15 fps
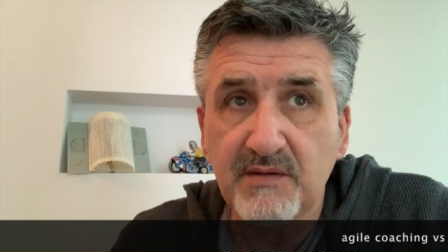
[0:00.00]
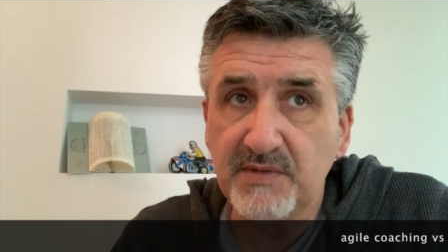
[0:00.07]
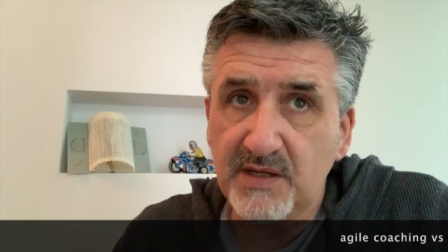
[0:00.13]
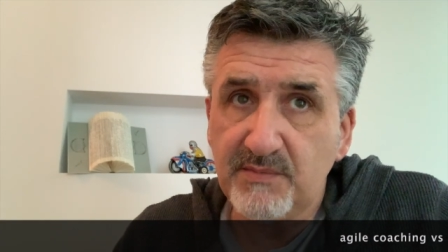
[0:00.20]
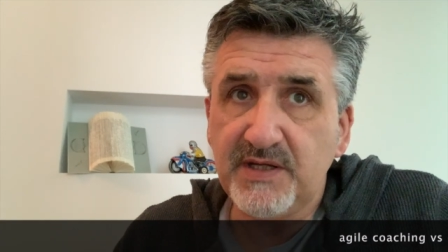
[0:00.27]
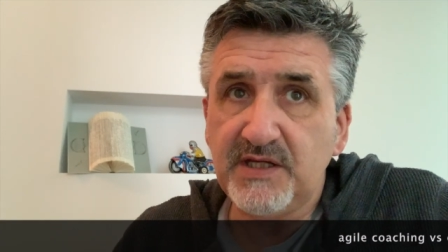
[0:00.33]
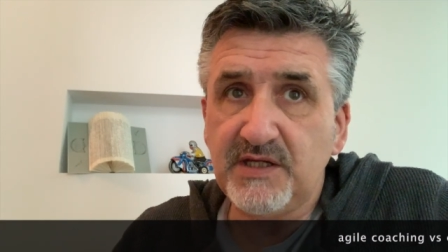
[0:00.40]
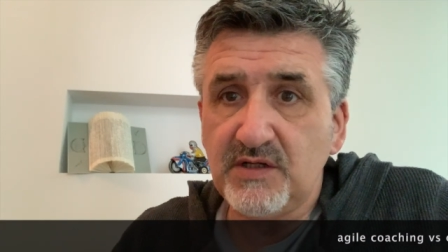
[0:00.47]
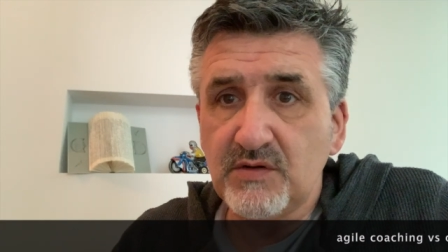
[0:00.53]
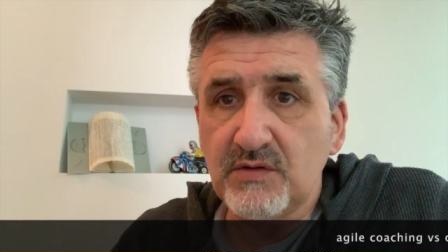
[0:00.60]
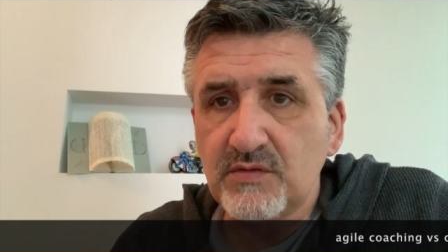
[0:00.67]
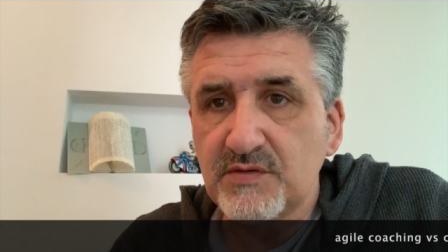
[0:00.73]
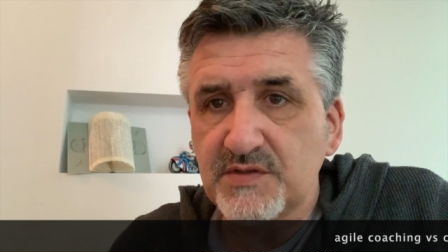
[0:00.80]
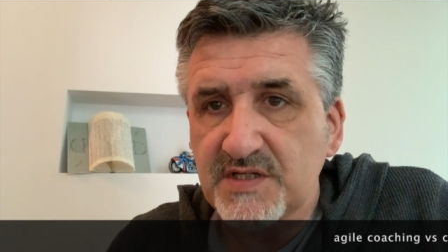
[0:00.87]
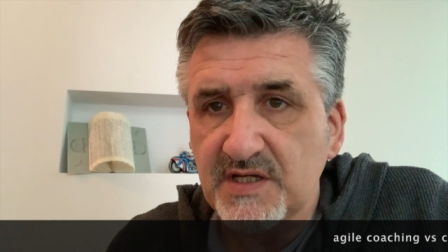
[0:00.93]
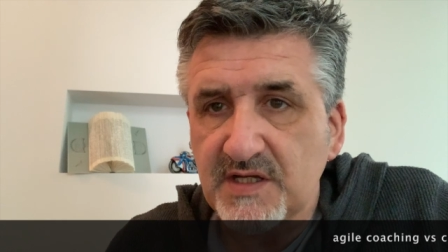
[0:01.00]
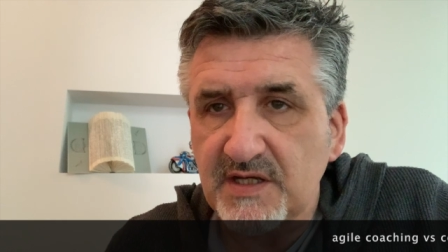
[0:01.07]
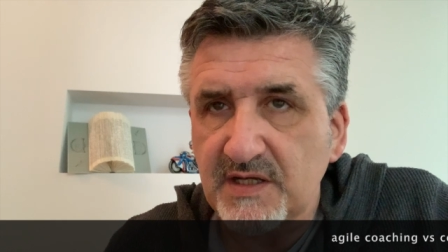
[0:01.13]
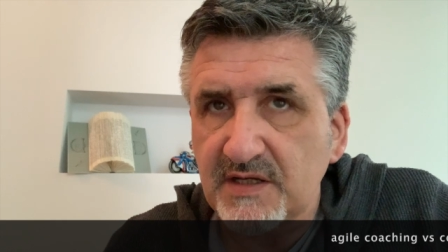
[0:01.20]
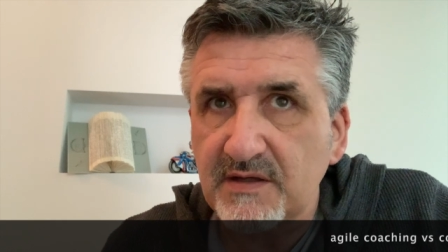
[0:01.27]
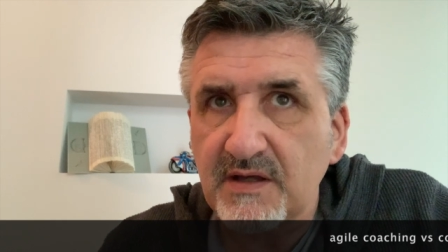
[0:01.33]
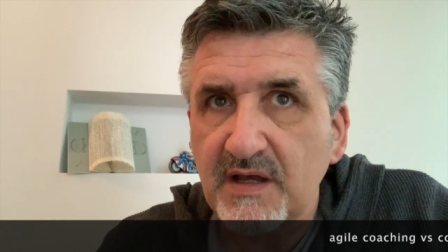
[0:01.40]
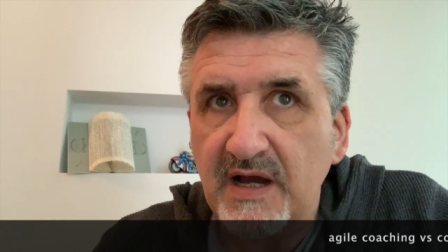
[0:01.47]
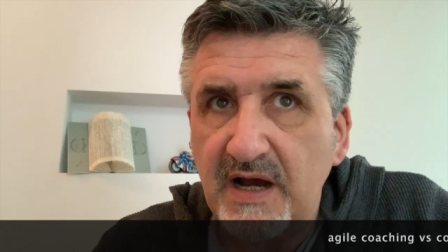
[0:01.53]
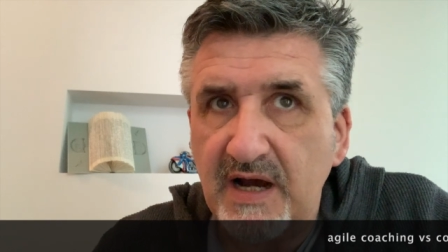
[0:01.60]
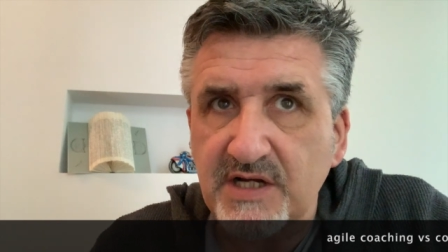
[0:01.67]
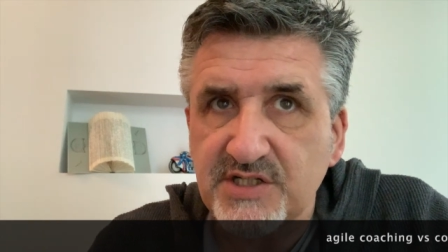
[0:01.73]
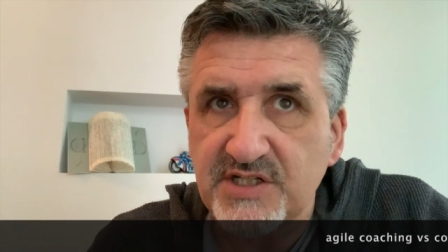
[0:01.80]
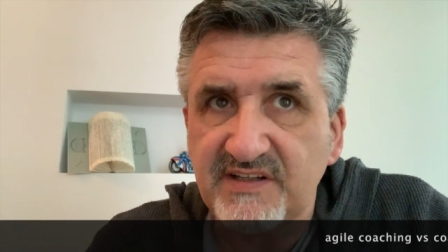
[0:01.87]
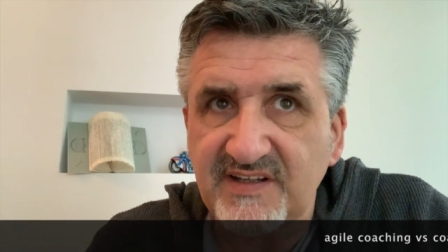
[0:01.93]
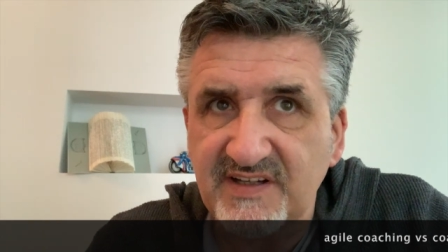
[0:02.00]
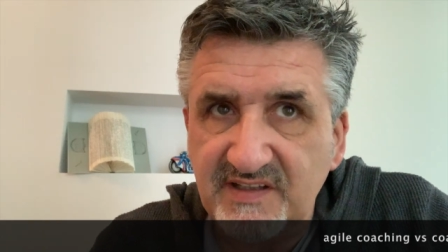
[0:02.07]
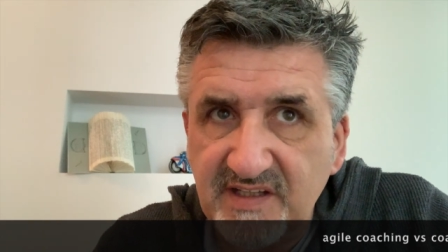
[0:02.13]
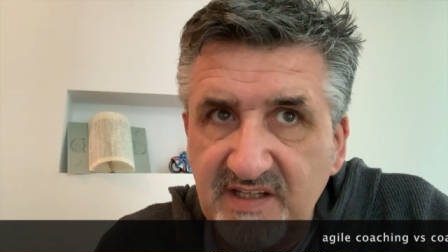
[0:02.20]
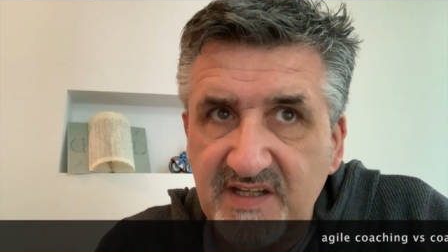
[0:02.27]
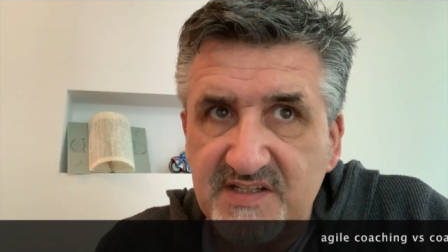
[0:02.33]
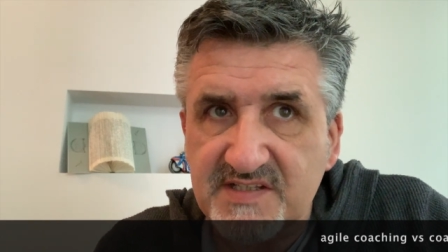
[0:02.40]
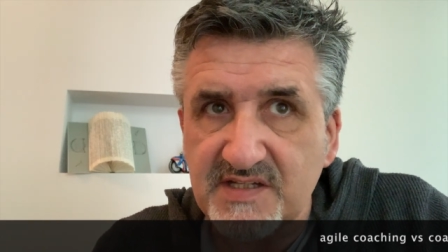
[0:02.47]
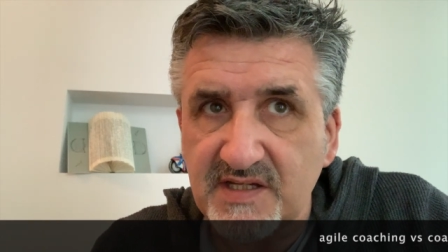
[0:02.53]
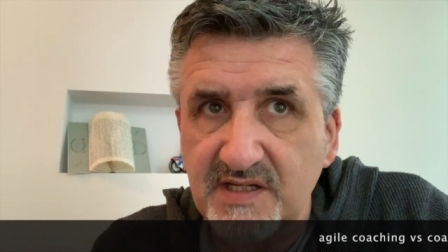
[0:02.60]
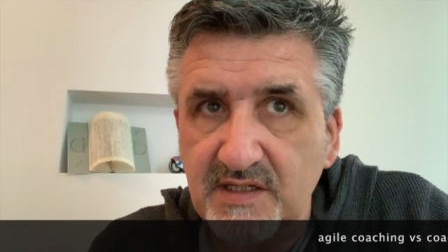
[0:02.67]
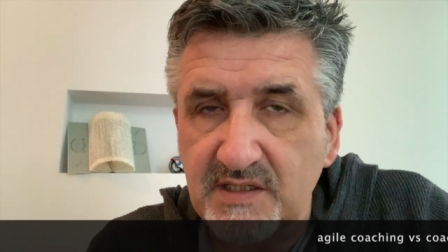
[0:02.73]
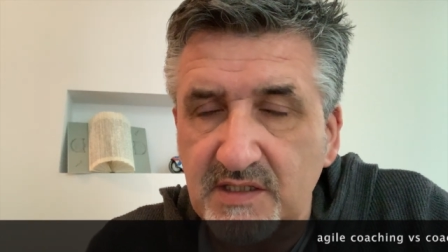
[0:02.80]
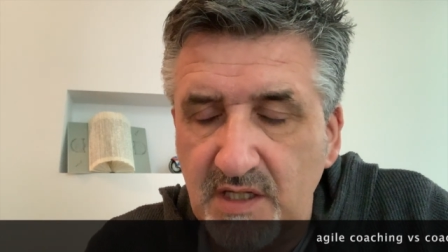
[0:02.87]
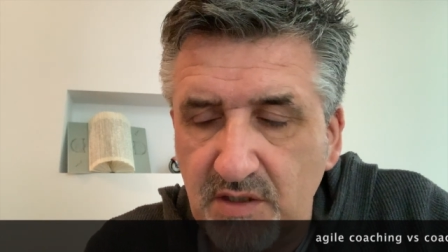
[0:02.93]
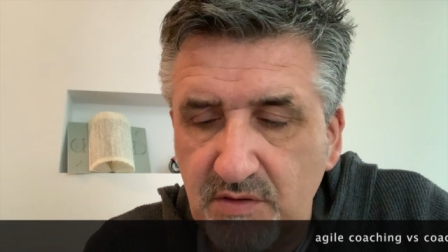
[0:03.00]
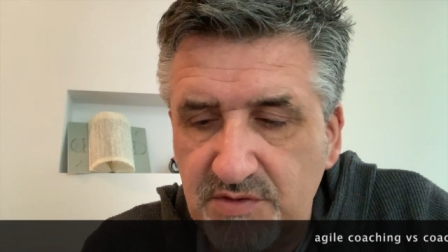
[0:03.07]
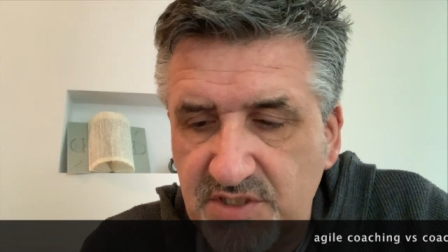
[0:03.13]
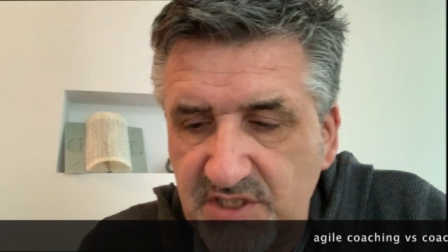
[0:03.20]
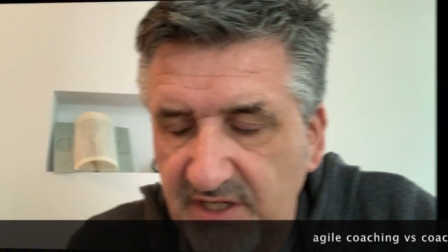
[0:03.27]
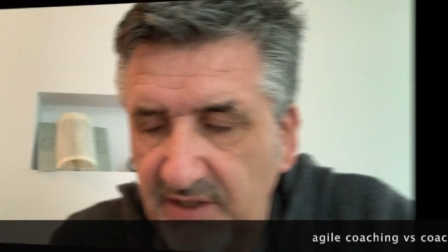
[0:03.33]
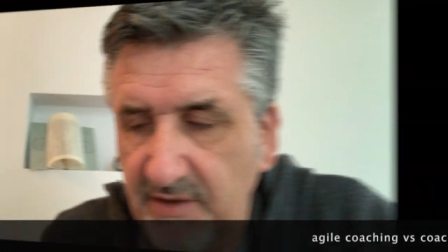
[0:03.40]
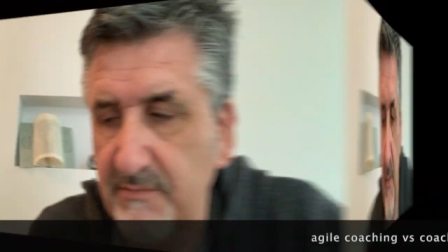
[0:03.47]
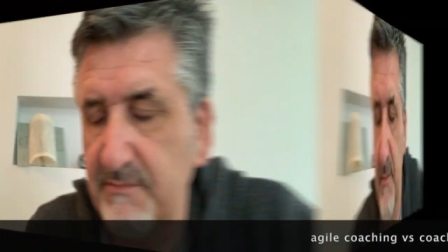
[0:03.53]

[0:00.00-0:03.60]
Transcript: maybe using agile techniques in coaching.